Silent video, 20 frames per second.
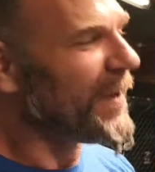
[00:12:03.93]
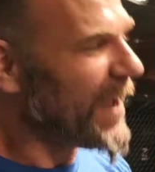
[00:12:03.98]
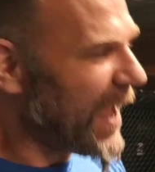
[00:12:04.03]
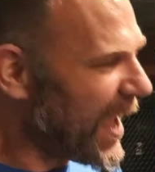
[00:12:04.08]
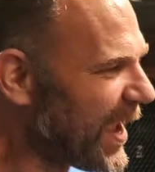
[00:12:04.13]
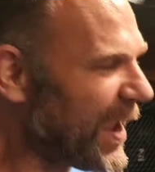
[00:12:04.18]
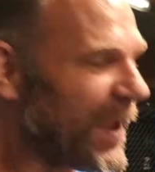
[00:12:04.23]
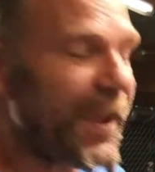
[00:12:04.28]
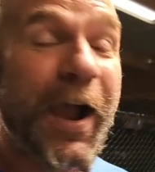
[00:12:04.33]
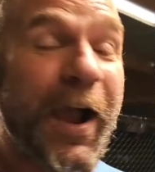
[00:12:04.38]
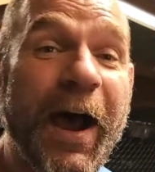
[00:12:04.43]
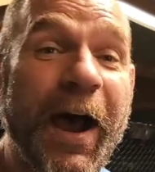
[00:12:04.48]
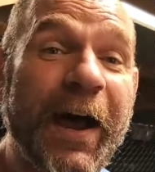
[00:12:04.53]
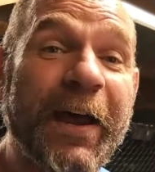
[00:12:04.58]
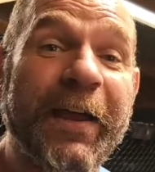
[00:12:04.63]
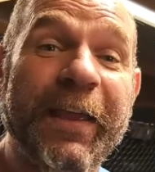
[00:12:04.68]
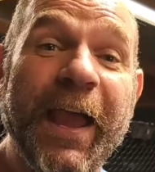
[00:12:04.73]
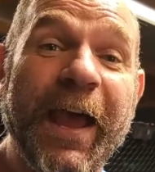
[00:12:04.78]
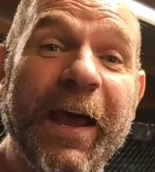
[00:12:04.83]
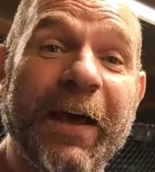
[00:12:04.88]
Hey,
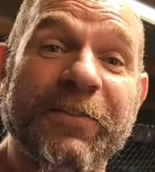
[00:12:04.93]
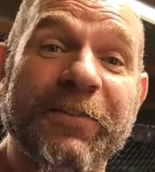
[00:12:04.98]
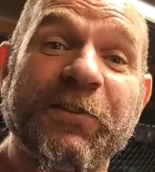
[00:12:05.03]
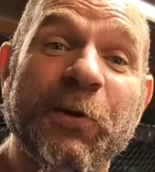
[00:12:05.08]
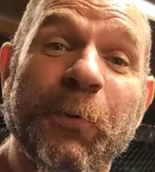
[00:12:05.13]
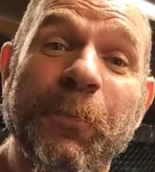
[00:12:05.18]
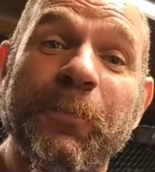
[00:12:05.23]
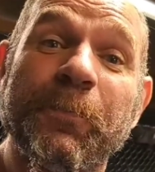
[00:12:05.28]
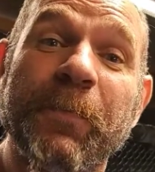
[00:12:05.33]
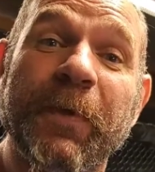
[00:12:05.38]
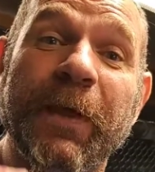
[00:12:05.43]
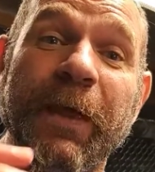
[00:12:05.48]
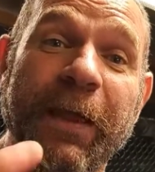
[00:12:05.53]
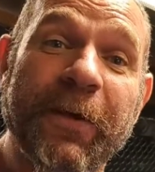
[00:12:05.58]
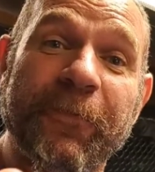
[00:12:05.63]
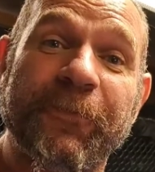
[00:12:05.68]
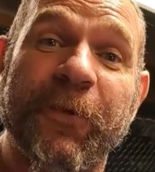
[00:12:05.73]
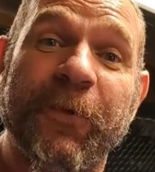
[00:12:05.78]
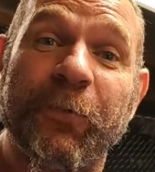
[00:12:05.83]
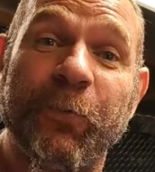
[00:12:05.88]
so
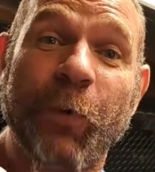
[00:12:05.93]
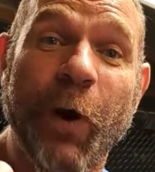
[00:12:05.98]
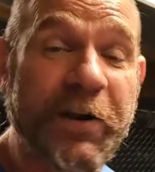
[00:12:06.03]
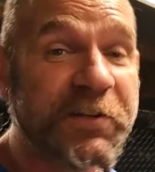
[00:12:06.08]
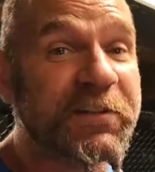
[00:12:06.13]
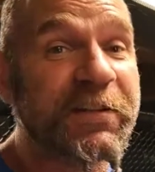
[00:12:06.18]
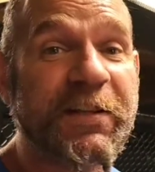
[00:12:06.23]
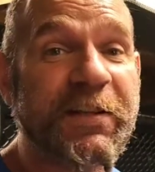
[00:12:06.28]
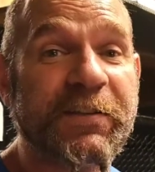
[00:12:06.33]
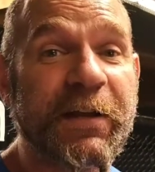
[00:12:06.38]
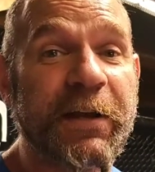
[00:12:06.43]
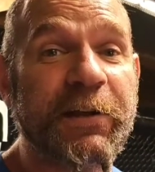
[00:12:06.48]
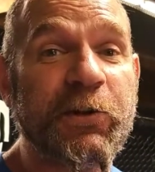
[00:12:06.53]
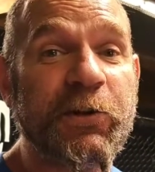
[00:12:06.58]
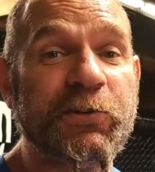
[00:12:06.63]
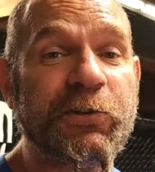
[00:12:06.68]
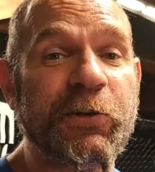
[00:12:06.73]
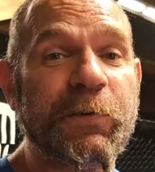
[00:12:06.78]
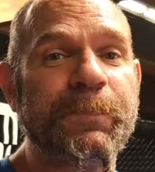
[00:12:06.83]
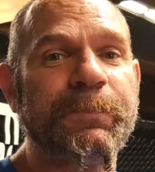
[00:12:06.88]
if you're watching this on
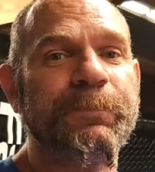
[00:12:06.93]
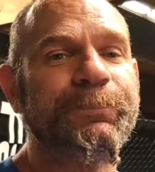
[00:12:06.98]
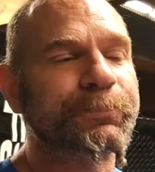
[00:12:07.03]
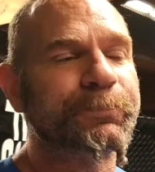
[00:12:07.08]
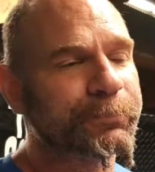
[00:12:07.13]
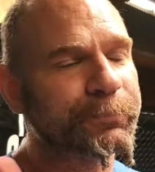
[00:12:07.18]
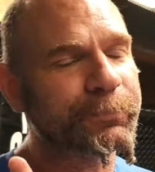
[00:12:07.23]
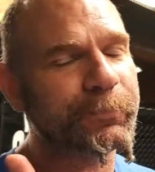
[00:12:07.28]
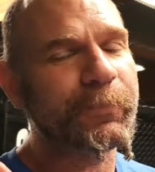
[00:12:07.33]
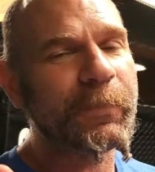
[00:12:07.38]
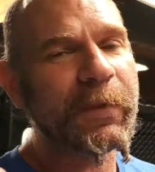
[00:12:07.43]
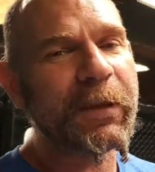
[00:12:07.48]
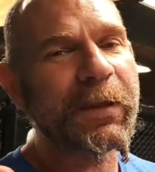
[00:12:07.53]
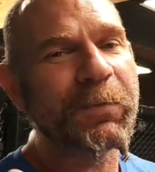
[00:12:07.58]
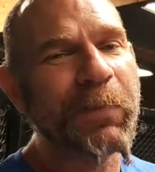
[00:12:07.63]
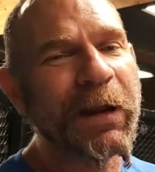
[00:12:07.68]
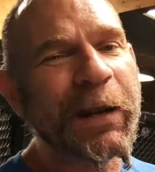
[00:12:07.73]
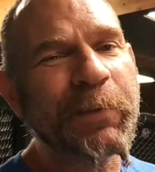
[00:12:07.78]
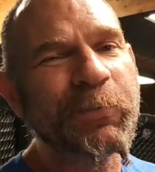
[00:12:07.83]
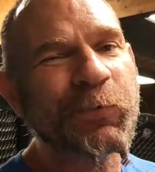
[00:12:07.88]
YouTube,
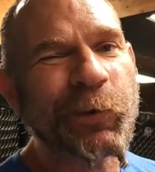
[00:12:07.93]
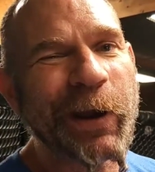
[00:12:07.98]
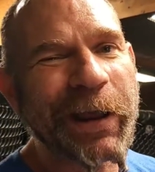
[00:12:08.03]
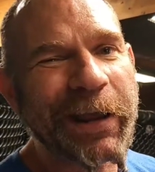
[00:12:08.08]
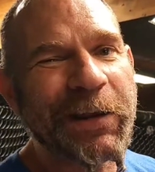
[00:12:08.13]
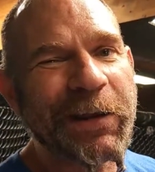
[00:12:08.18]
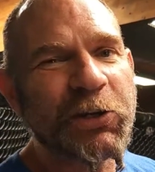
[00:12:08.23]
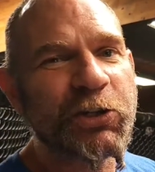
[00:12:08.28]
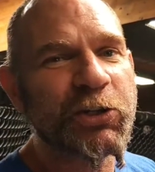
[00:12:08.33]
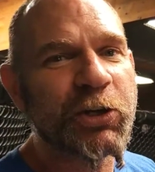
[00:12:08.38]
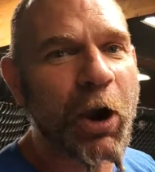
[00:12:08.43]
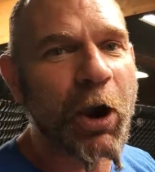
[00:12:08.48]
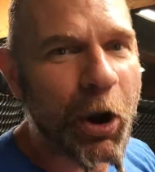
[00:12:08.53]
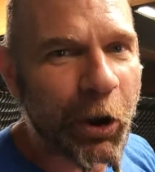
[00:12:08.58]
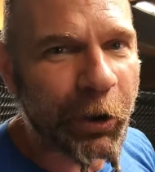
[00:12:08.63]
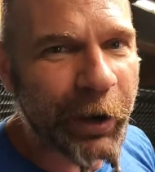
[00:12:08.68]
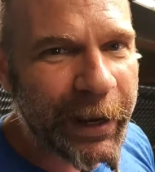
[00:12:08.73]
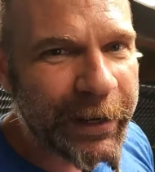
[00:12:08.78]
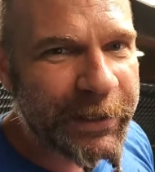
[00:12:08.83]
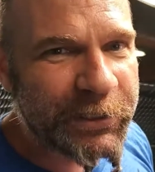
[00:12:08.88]
my name's Rage,
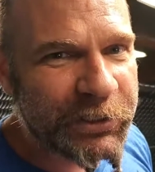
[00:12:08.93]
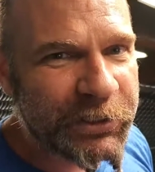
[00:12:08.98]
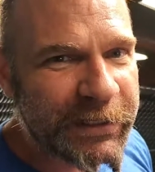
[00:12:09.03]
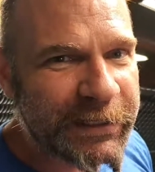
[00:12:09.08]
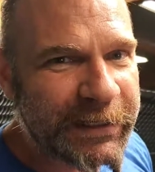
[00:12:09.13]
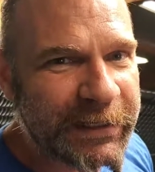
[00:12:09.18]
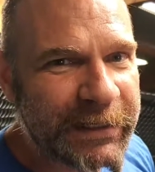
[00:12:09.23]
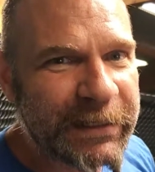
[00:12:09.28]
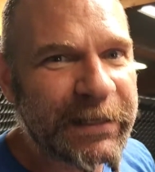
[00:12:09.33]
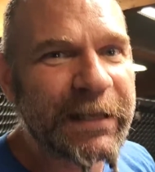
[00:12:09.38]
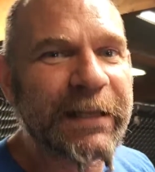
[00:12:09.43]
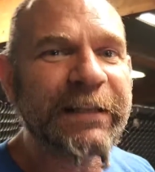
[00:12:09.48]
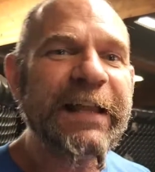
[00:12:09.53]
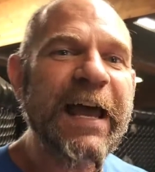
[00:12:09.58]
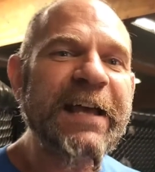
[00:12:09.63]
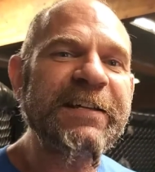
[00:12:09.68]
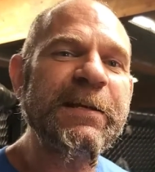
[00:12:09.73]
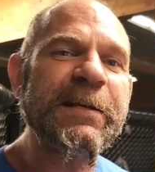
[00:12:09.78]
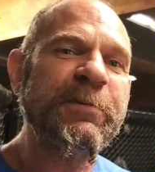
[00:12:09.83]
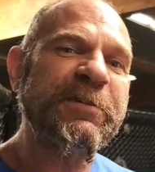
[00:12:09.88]
R-A-G-E.
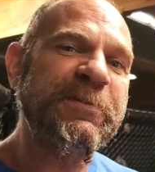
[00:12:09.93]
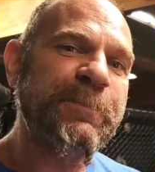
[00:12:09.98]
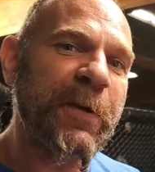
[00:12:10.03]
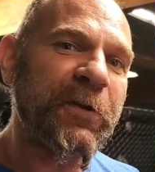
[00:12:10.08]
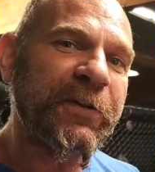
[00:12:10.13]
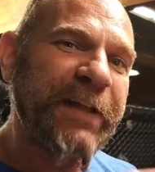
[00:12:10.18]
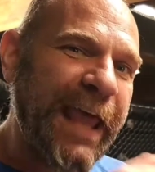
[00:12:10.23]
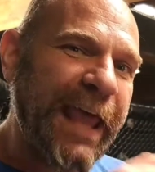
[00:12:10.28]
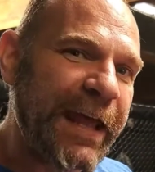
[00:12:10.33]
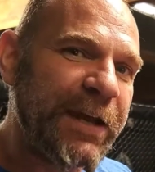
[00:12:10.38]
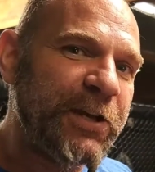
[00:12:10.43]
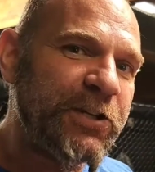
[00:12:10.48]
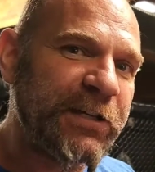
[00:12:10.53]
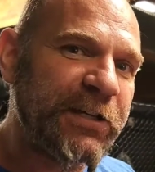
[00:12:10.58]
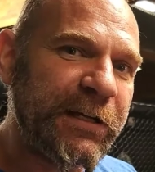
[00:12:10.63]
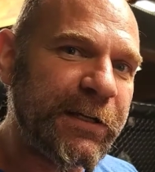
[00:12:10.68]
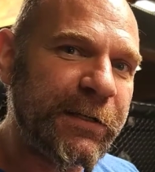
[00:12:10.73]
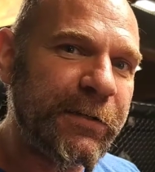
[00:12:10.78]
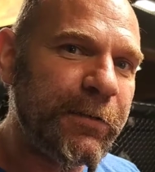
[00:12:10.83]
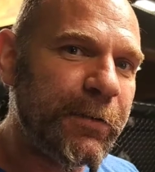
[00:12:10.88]
Last name is spelled
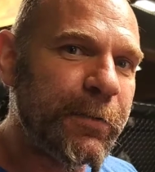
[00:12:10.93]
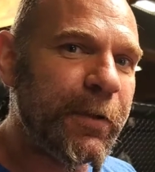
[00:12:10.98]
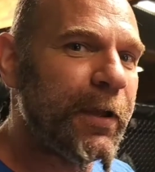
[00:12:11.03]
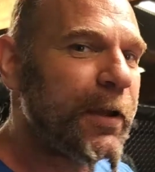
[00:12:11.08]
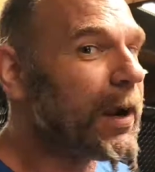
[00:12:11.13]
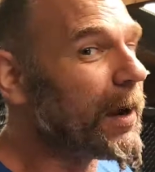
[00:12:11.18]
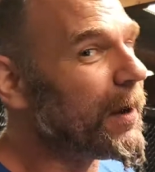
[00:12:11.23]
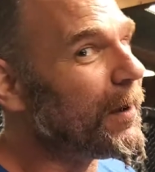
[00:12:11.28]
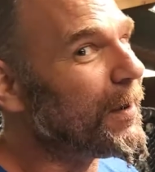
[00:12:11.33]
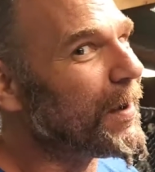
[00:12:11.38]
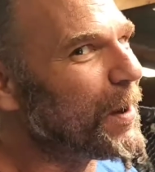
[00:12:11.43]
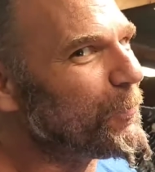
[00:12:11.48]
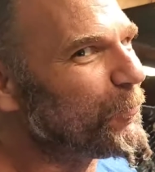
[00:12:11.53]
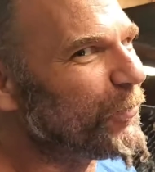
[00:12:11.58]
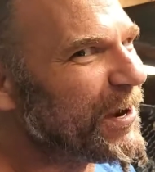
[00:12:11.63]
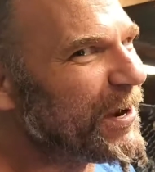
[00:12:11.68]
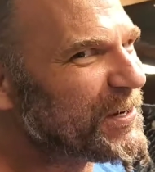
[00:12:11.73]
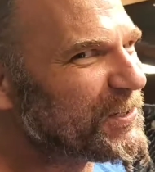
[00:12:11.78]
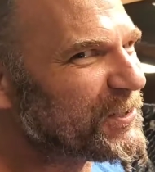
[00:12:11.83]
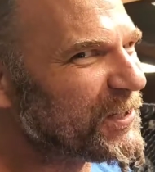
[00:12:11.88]
N-G. I'm
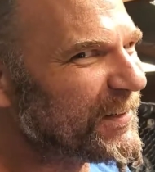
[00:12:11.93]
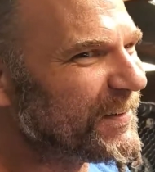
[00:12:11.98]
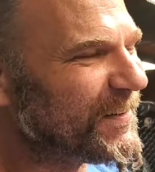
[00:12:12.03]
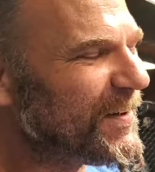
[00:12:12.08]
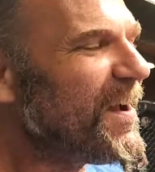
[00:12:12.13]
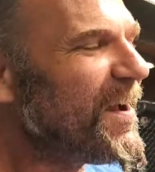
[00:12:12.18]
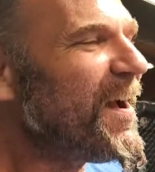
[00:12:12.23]
Raging.